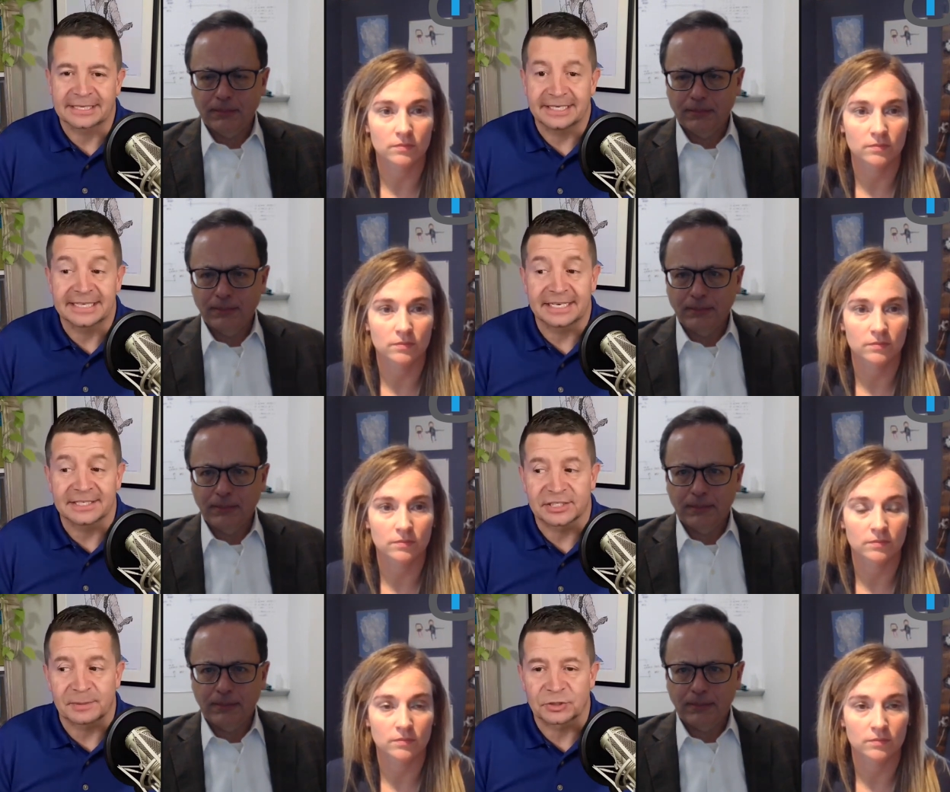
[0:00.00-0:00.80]
Speaker 1: And it takes
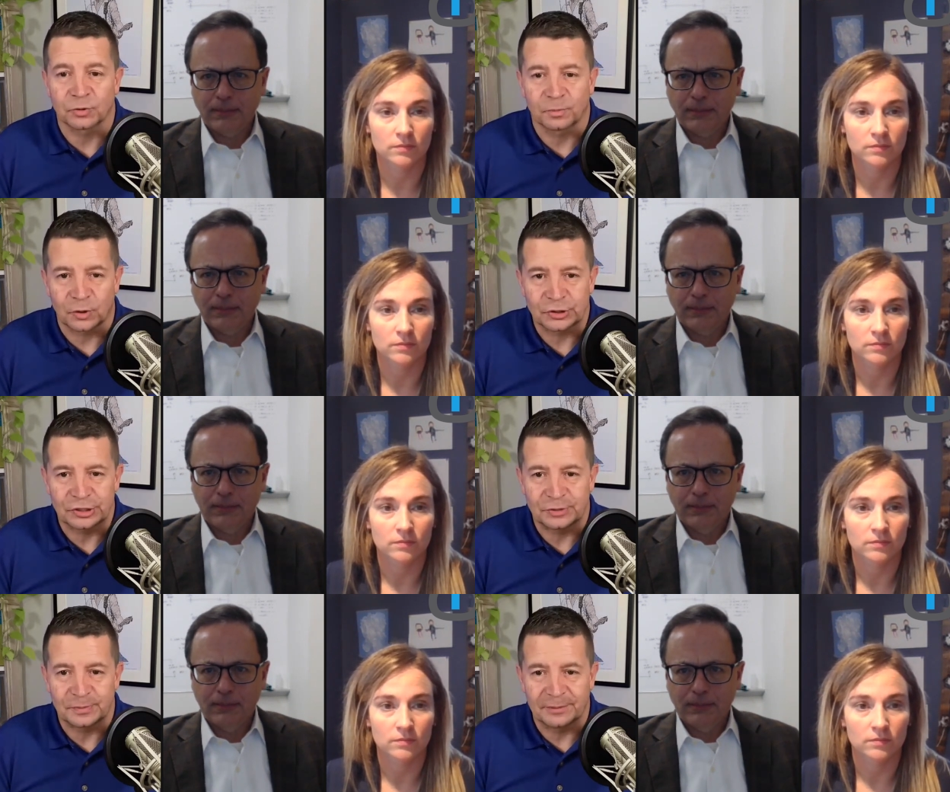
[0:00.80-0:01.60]
a special
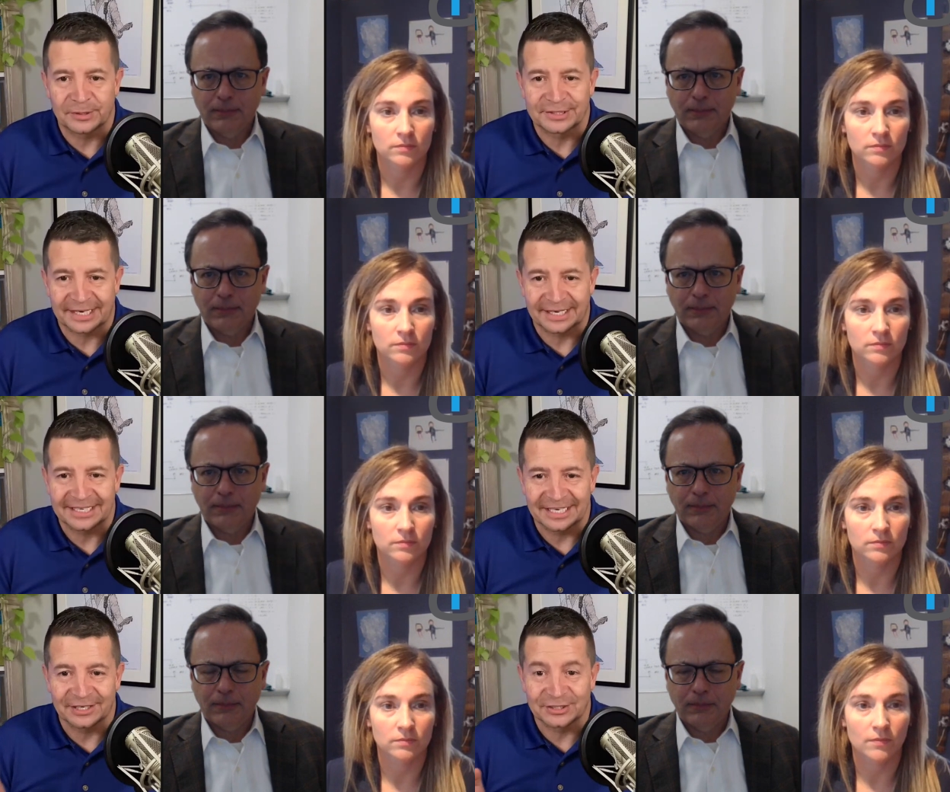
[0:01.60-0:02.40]
person to be able to,
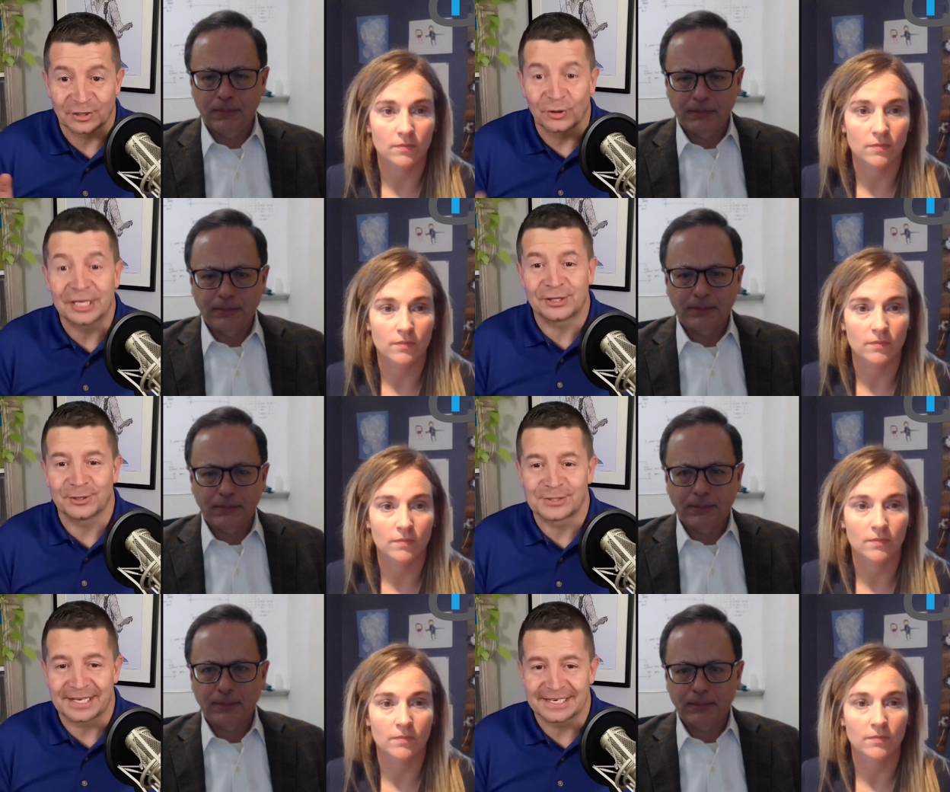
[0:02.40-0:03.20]
you know, to look at
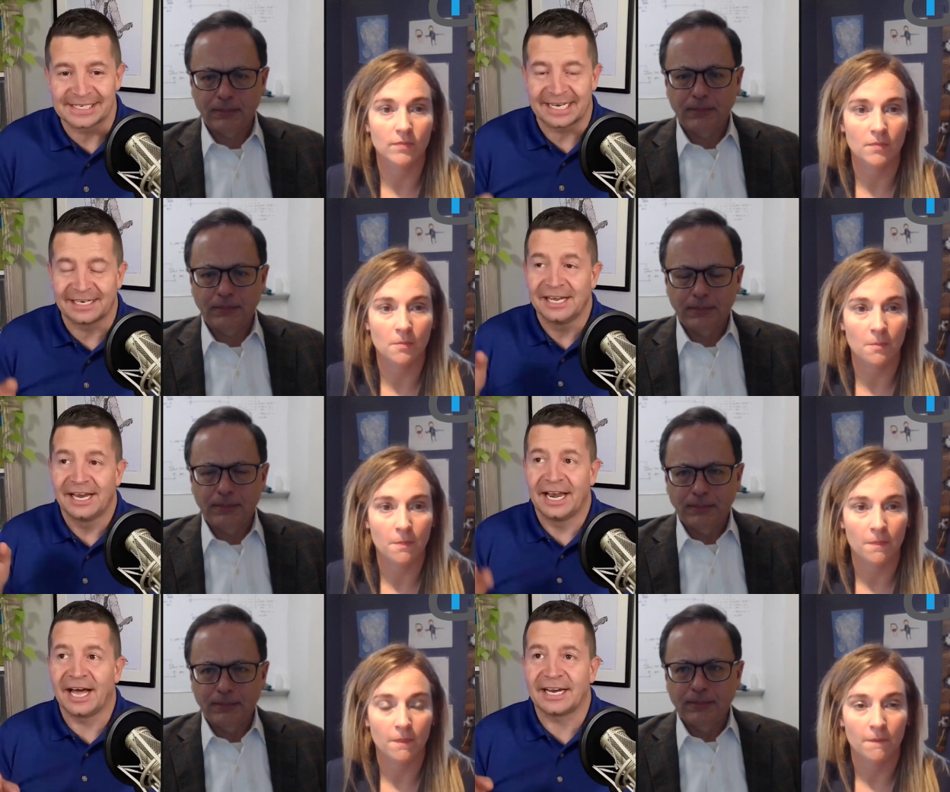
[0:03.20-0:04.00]
those things,
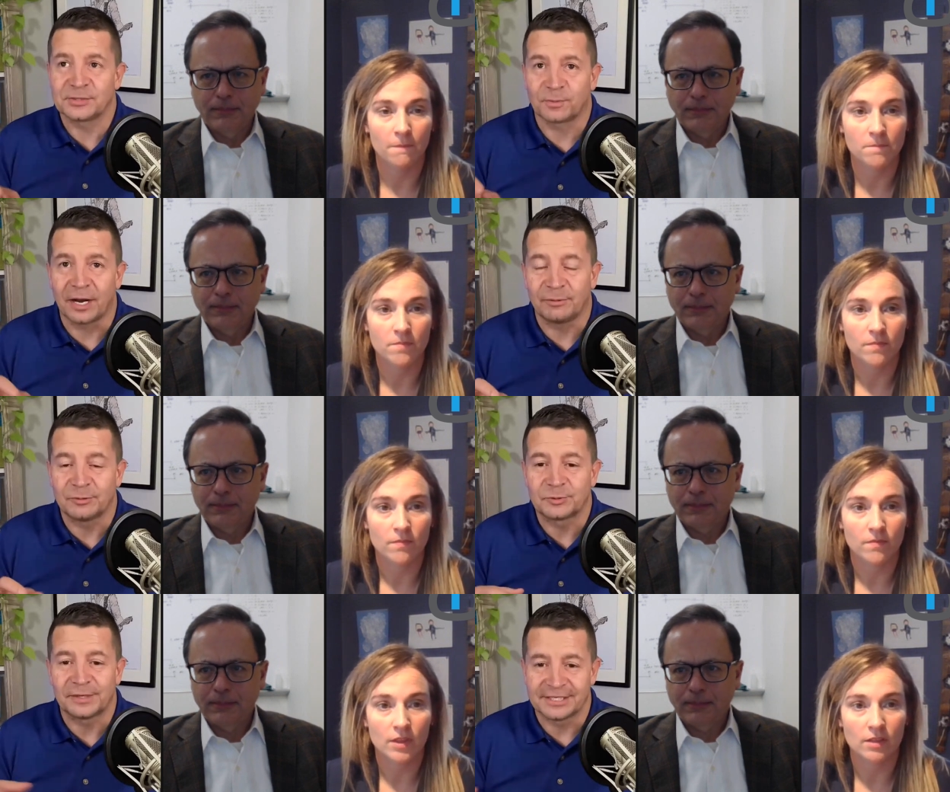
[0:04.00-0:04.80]
not as
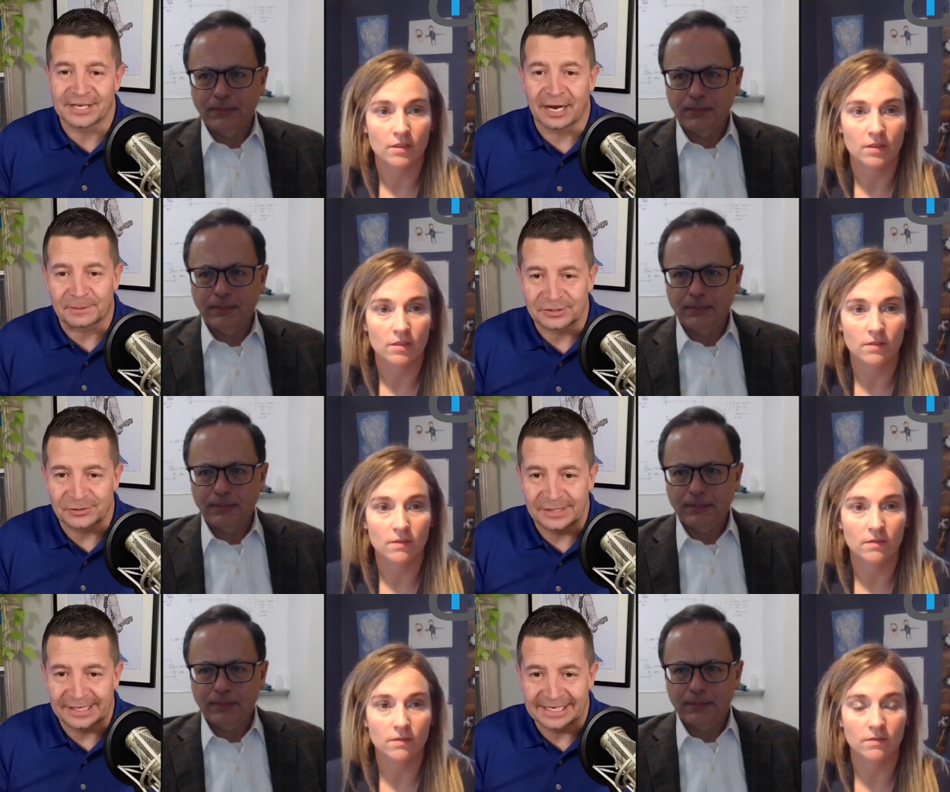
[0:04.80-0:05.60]
problems, but as
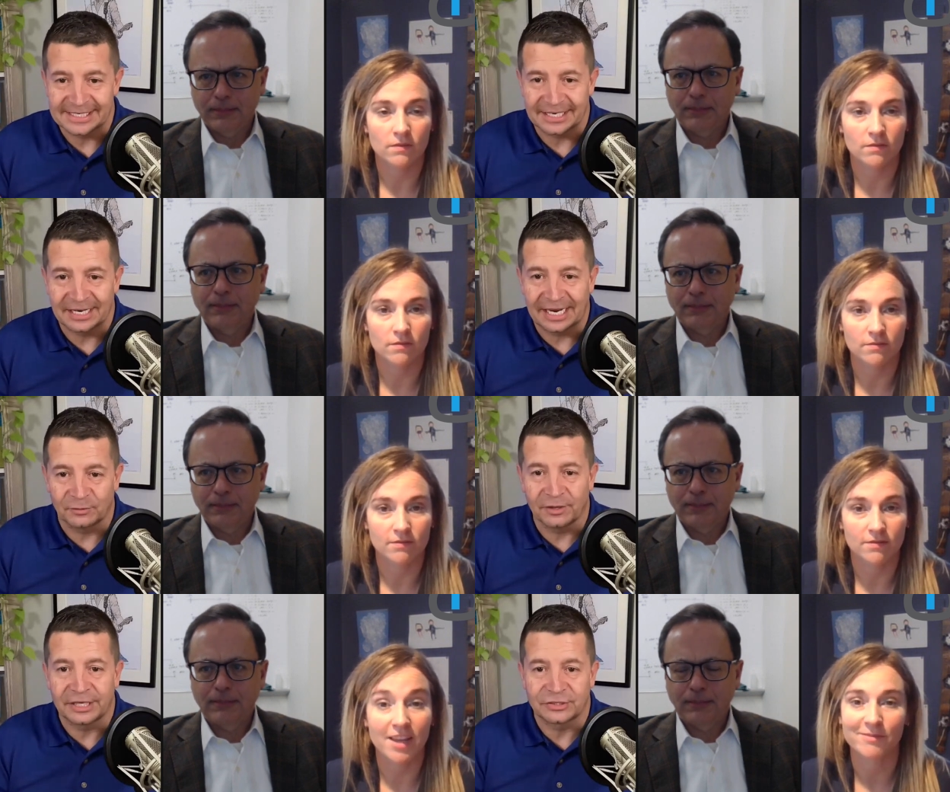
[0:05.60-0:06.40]
opportunities, and,
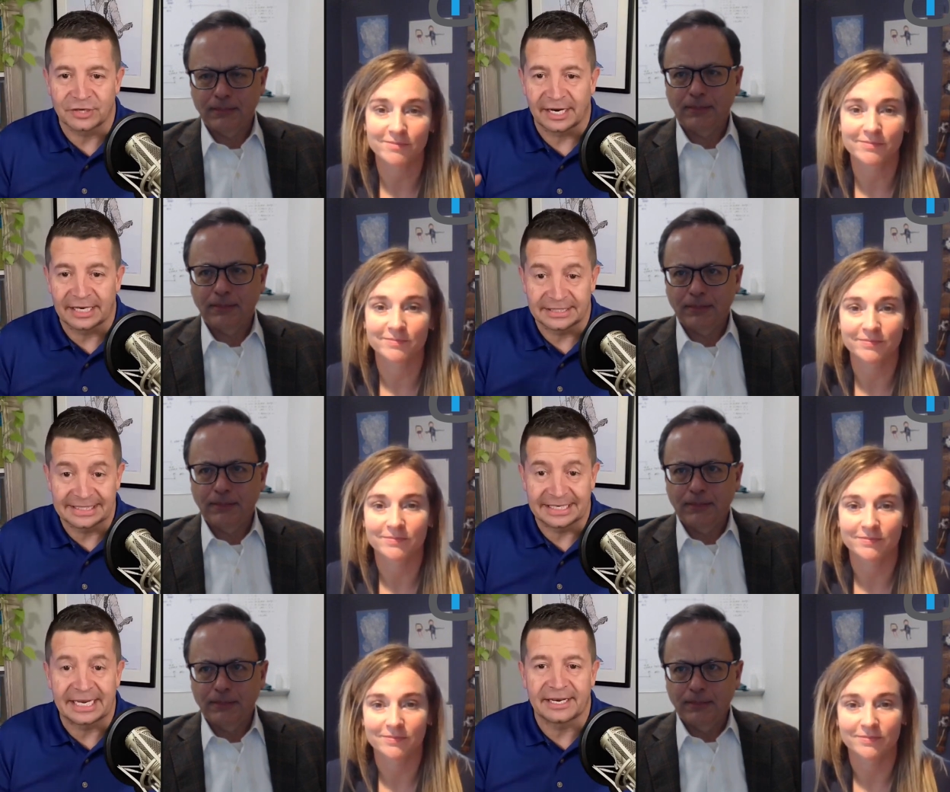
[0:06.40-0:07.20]
and really try to
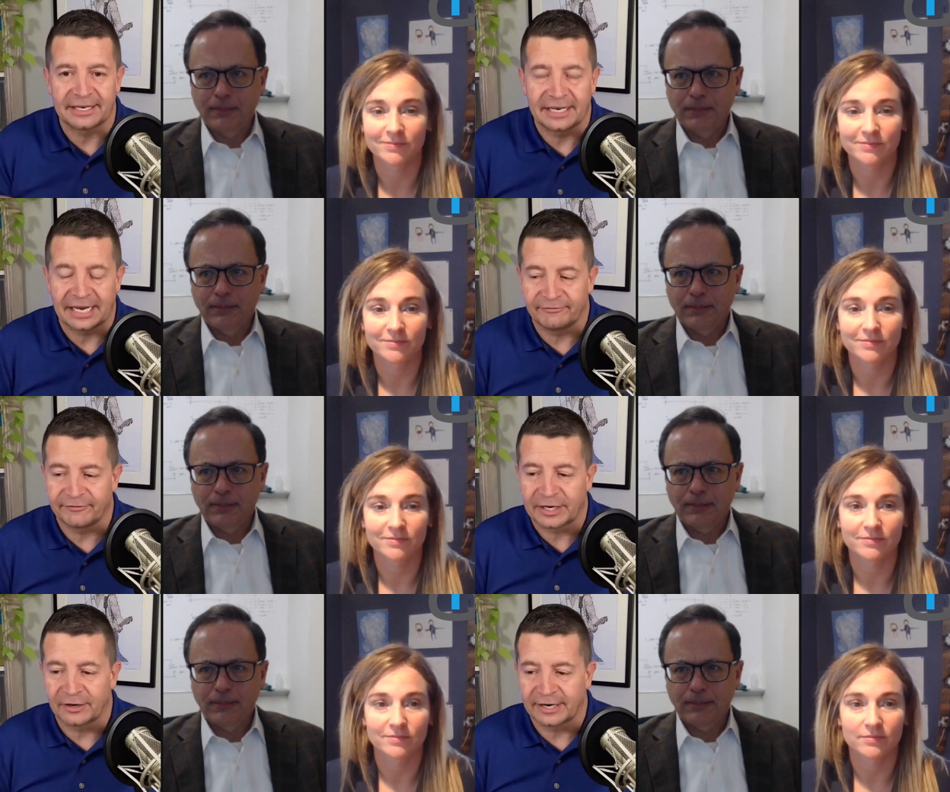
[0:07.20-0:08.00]
dig in and, and
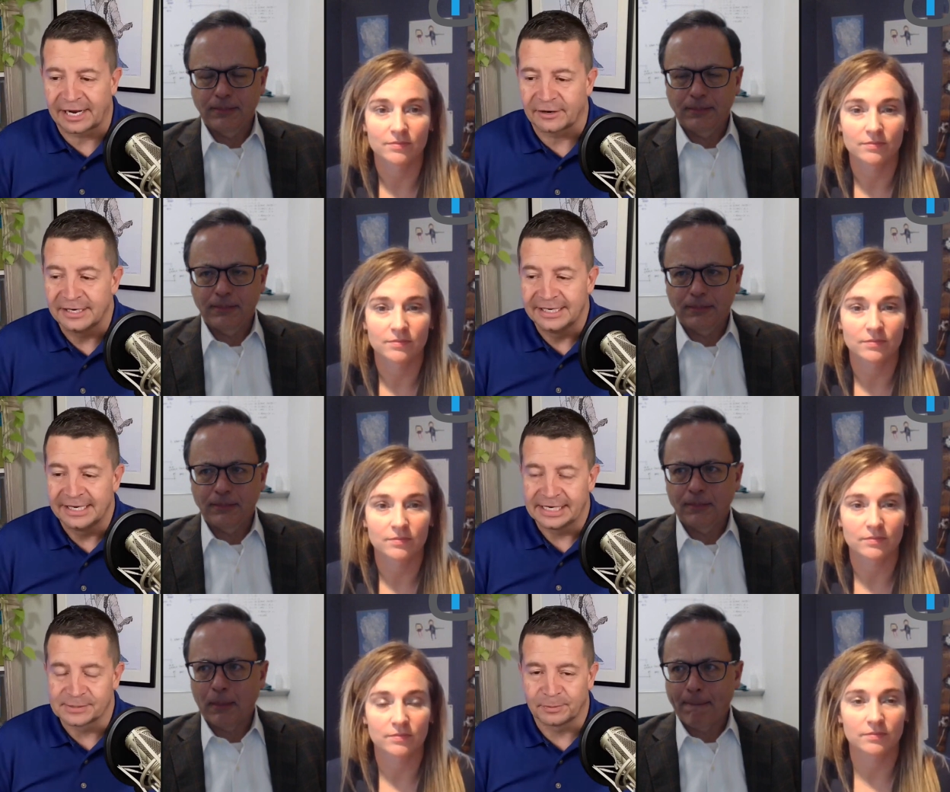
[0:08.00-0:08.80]
figure it out,
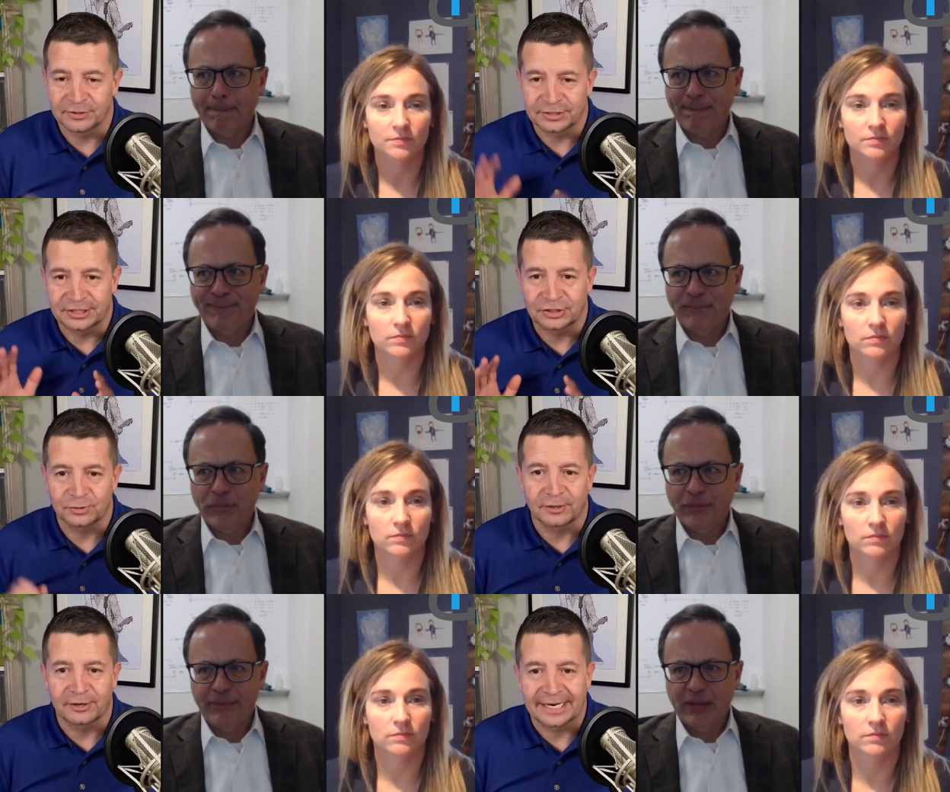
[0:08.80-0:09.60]
as opposed to just throw your